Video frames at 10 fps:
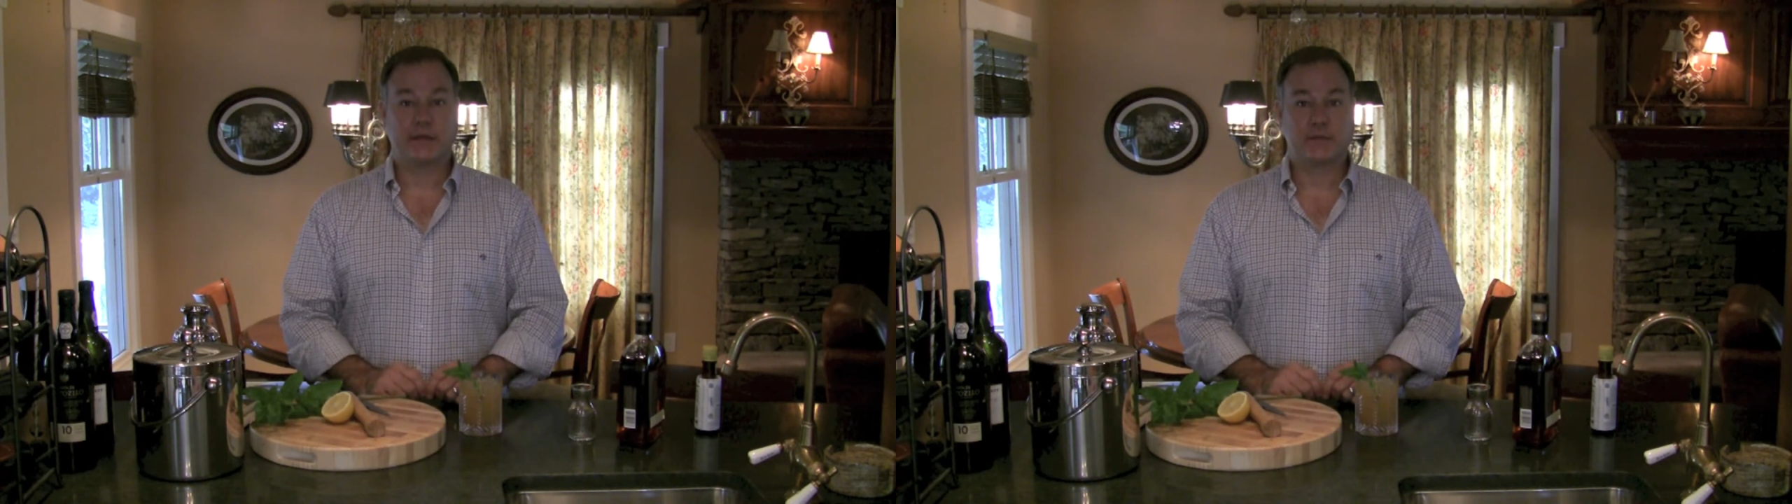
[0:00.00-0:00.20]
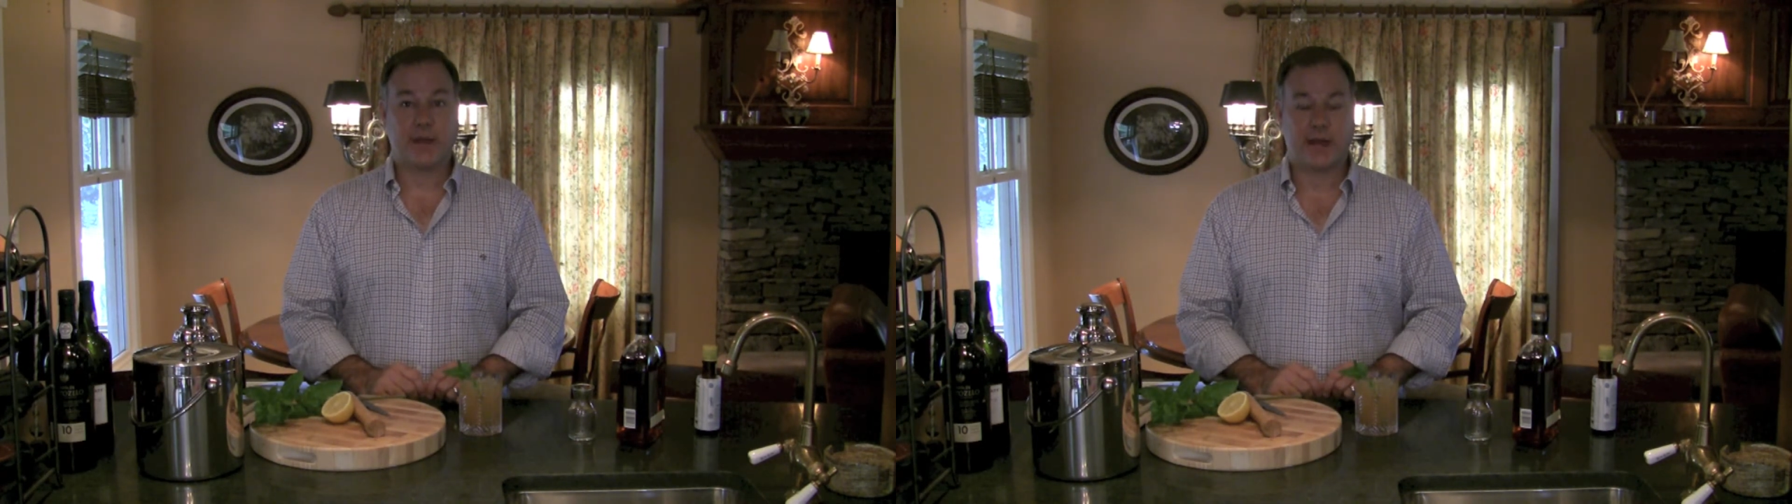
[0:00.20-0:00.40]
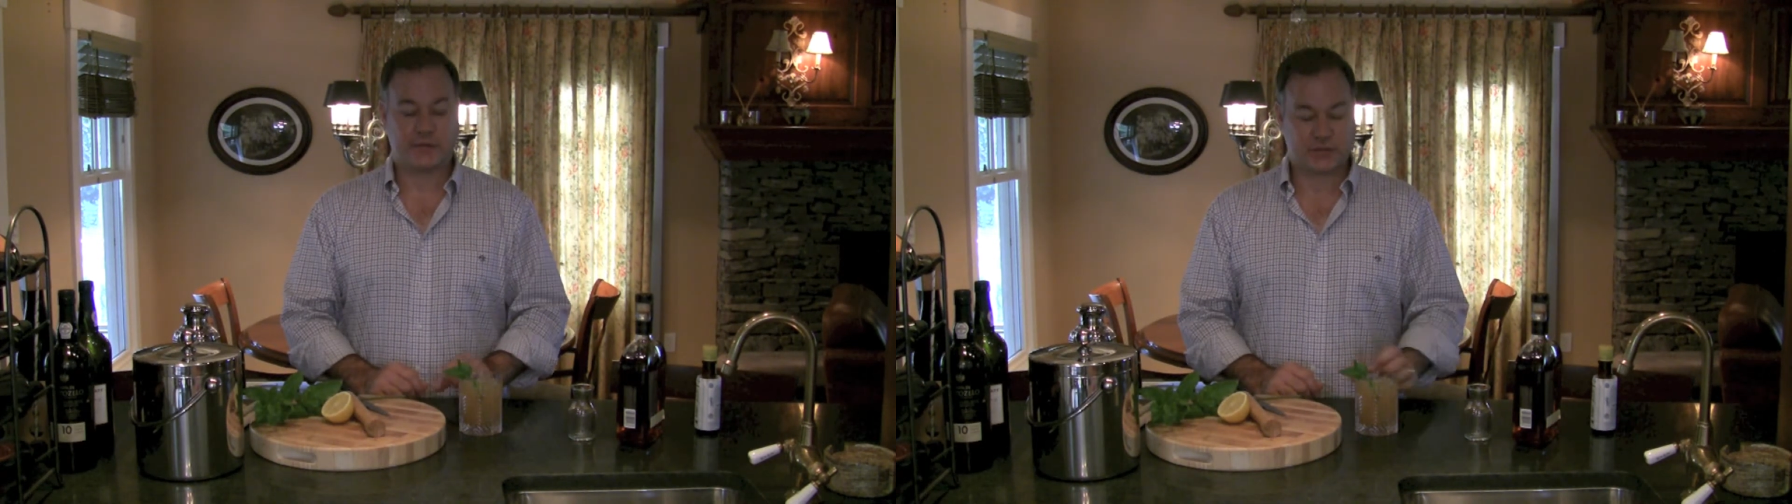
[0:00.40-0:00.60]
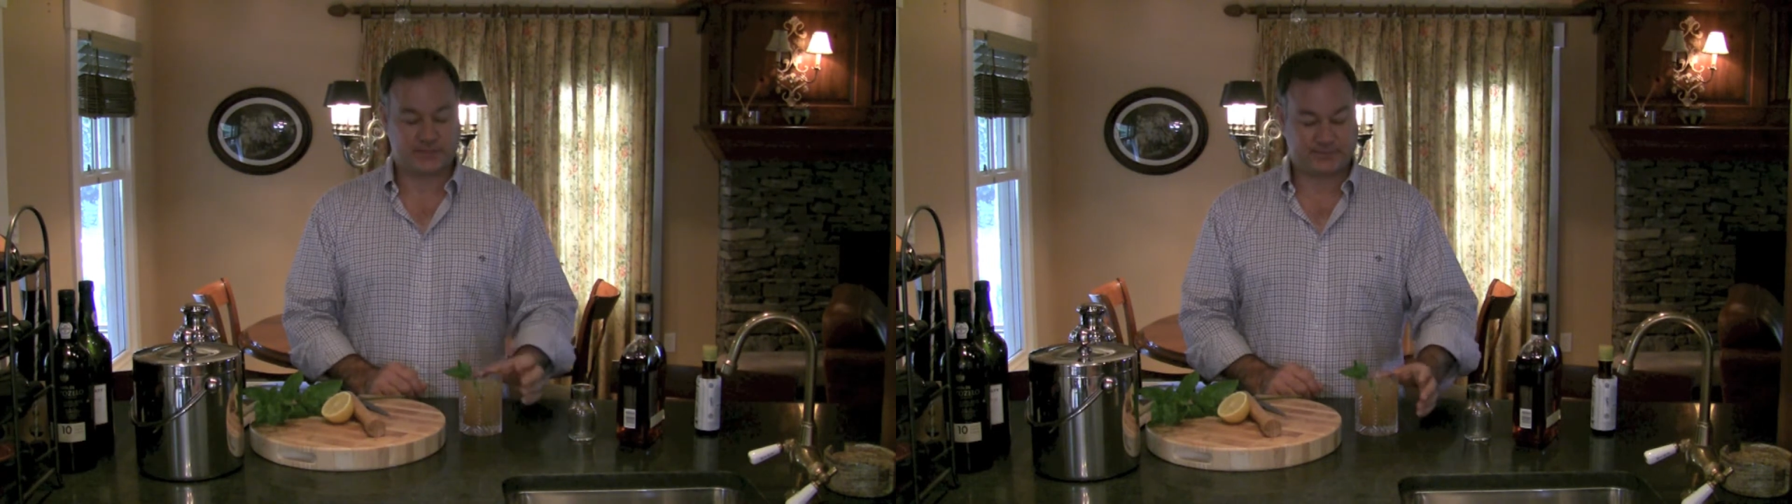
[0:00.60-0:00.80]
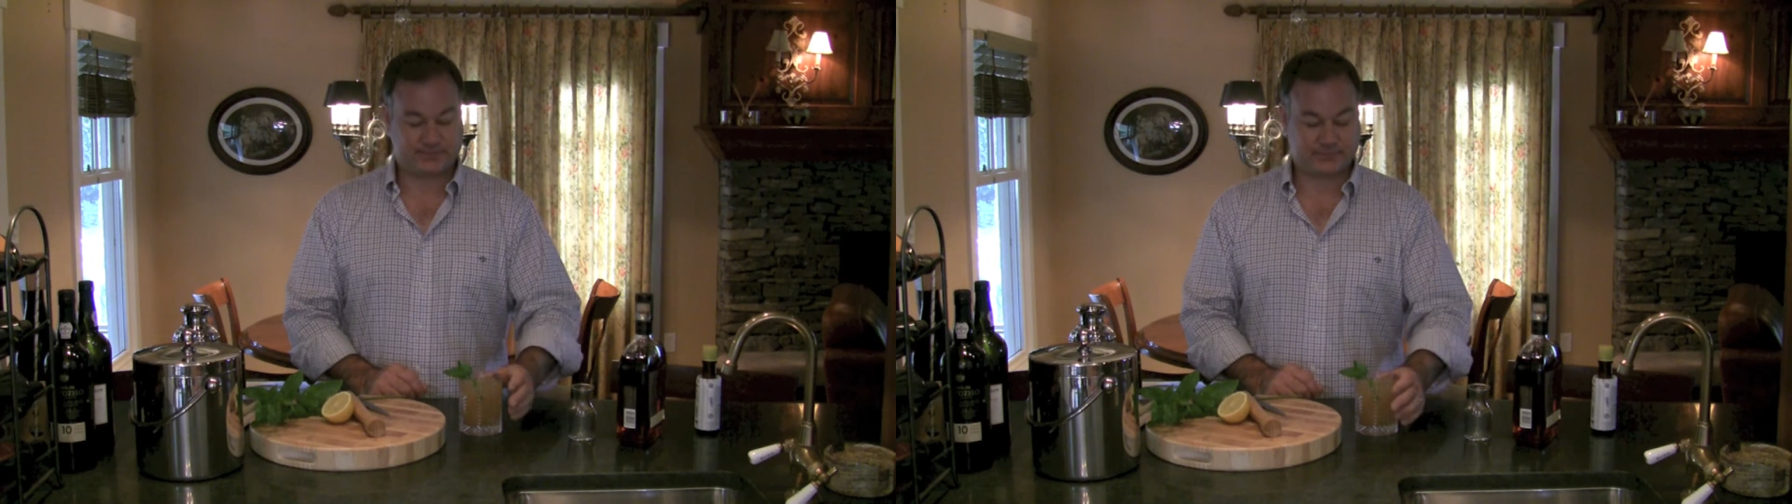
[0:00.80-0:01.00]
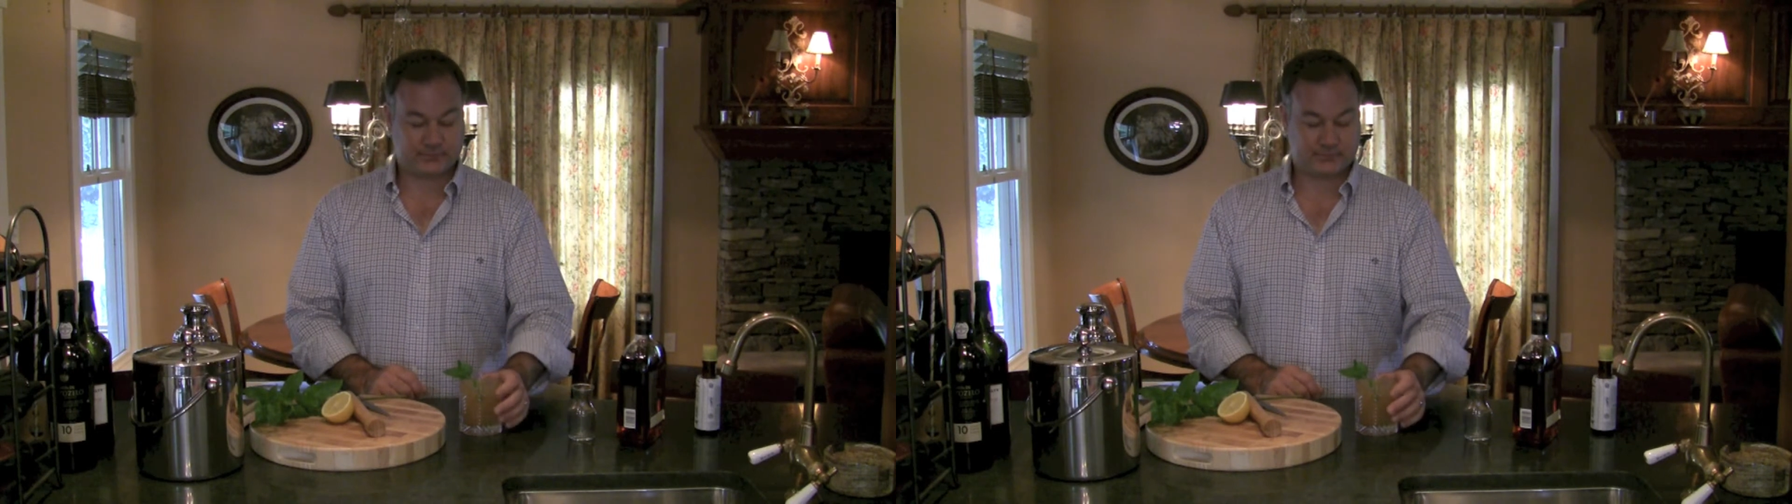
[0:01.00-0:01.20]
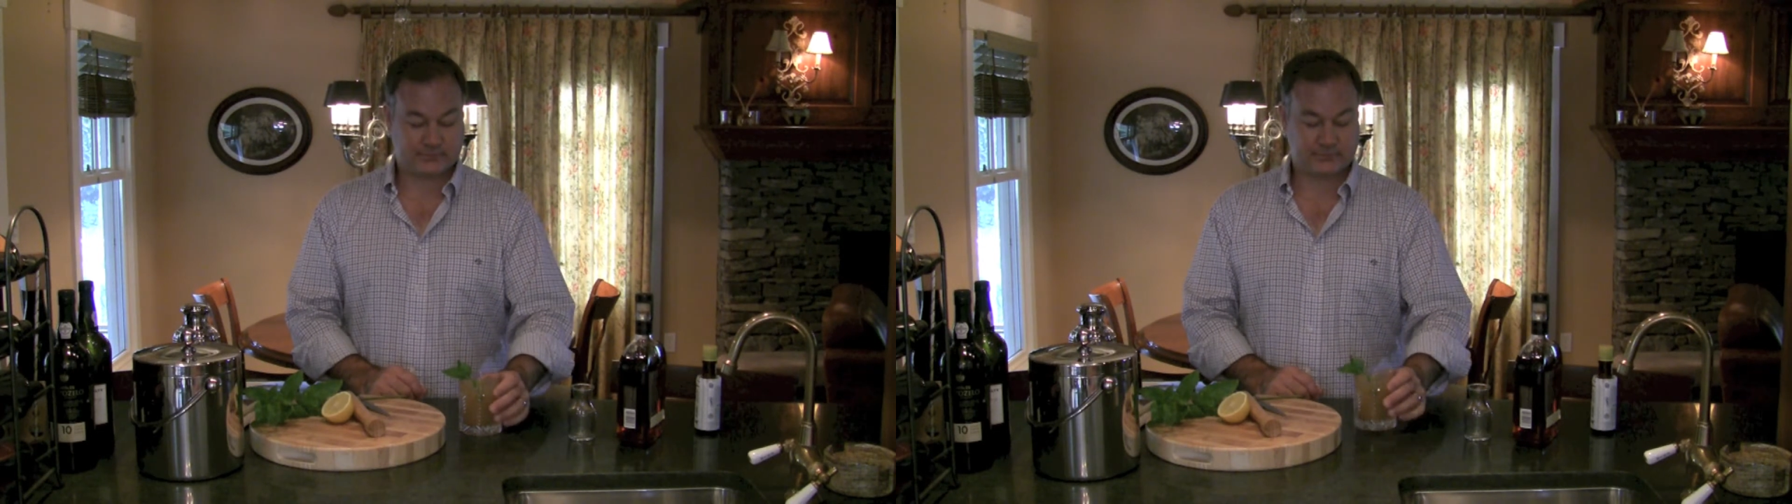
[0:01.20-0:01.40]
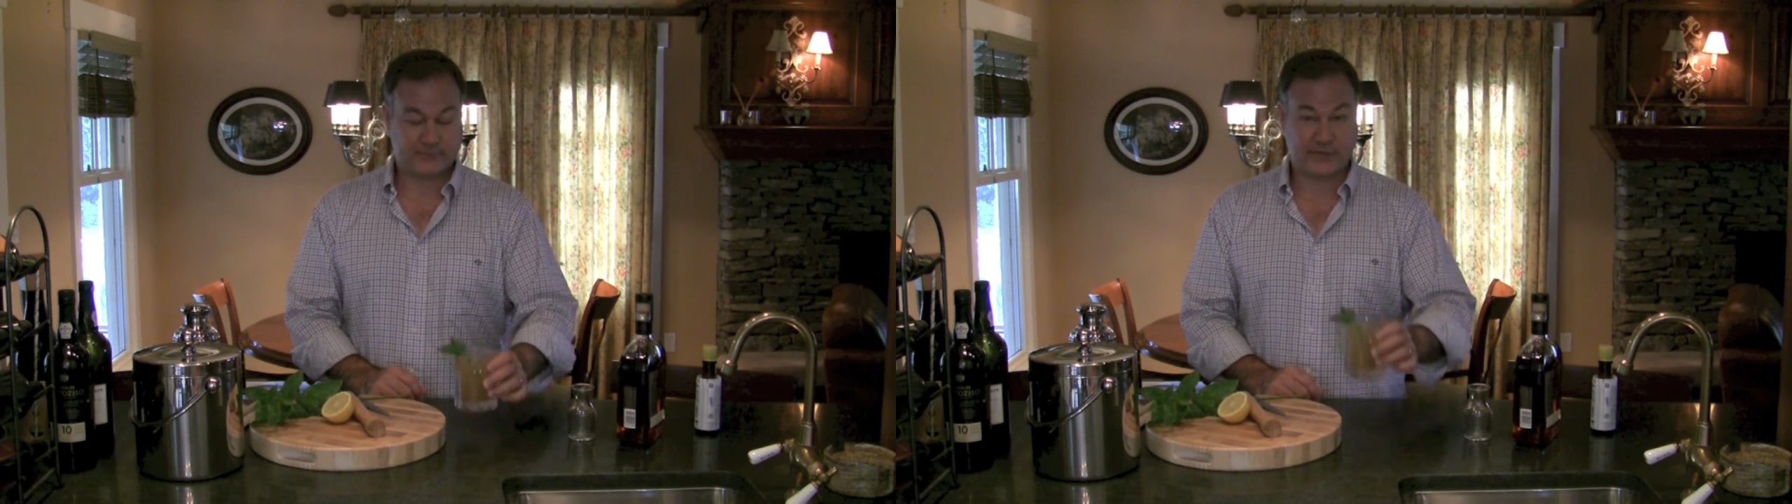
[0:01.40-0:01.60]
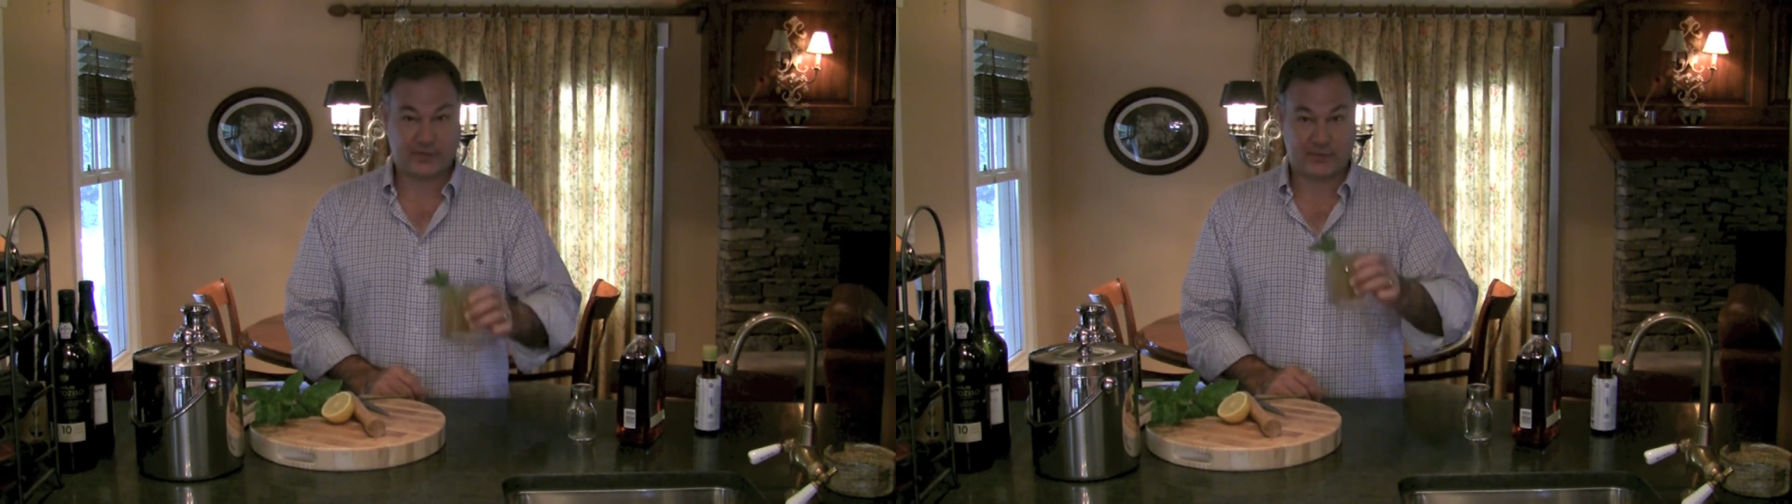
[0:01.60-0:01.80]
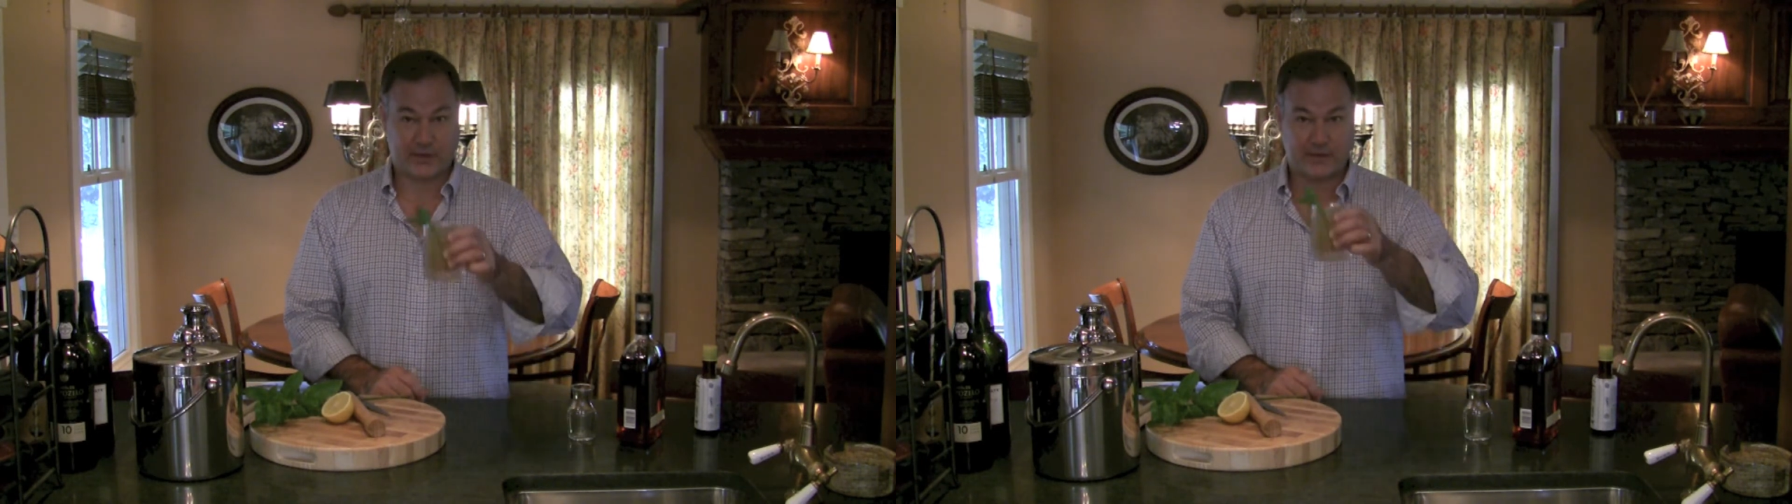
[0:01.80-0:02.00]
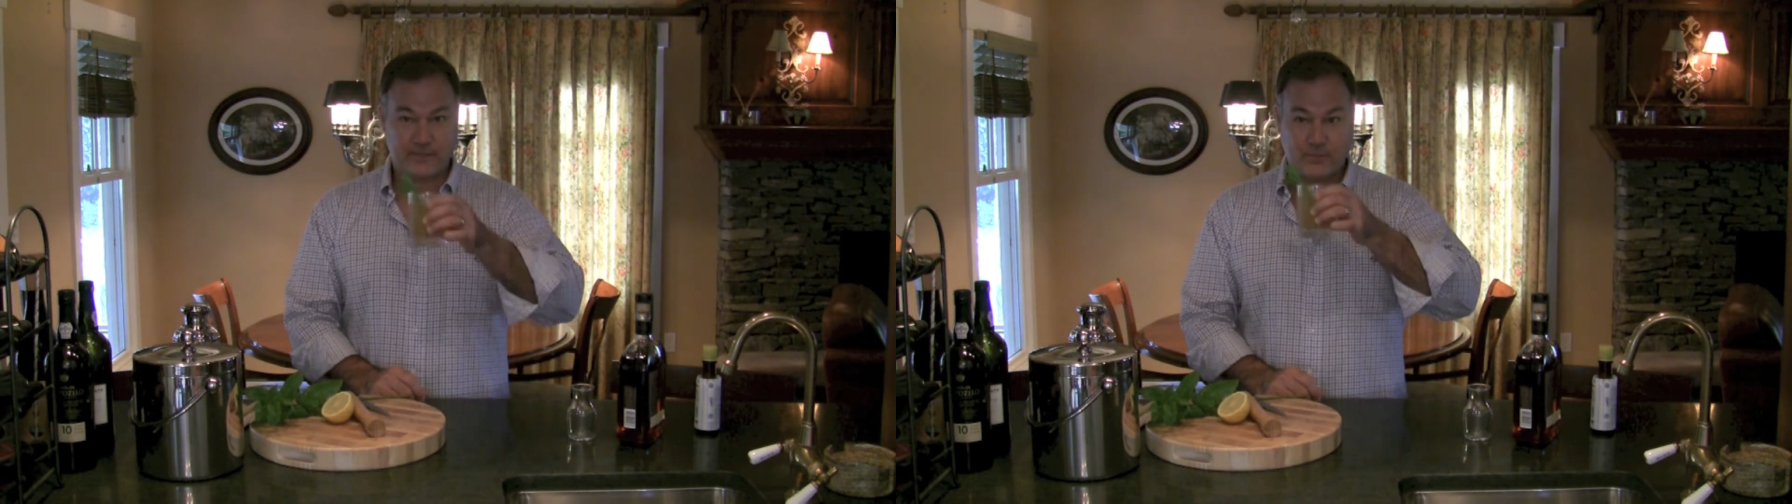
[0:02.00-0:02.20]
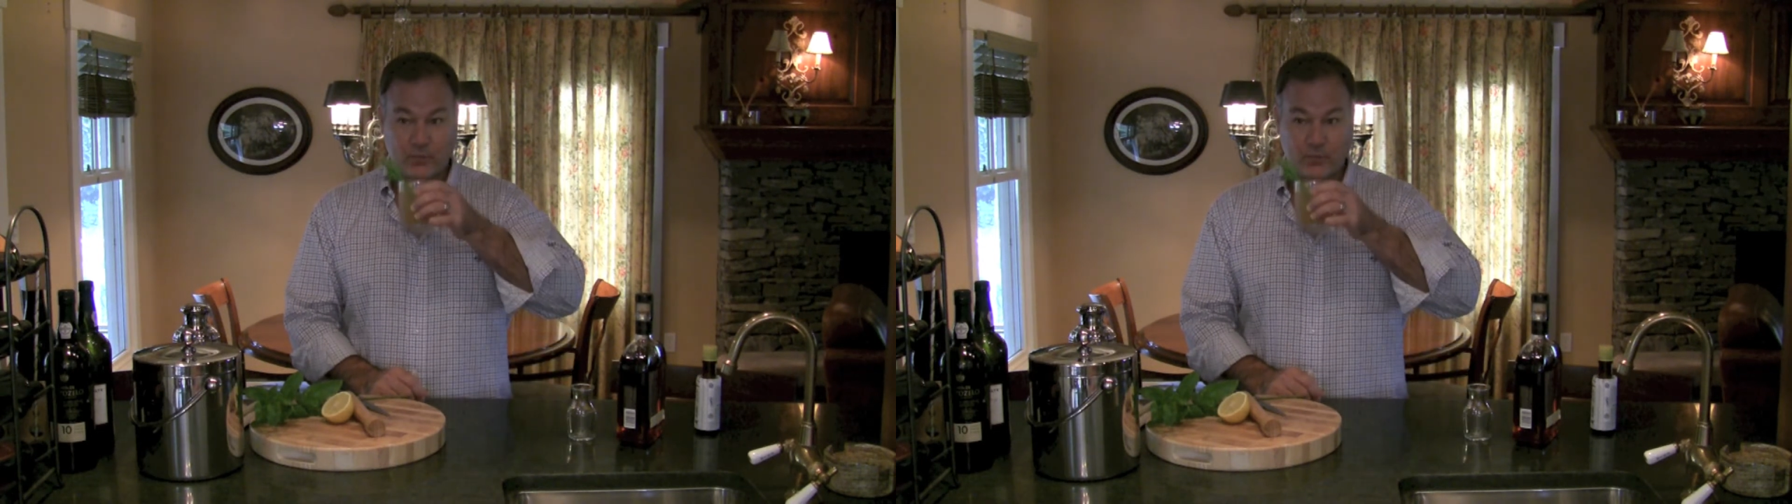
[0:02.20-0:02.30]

smash, if I may.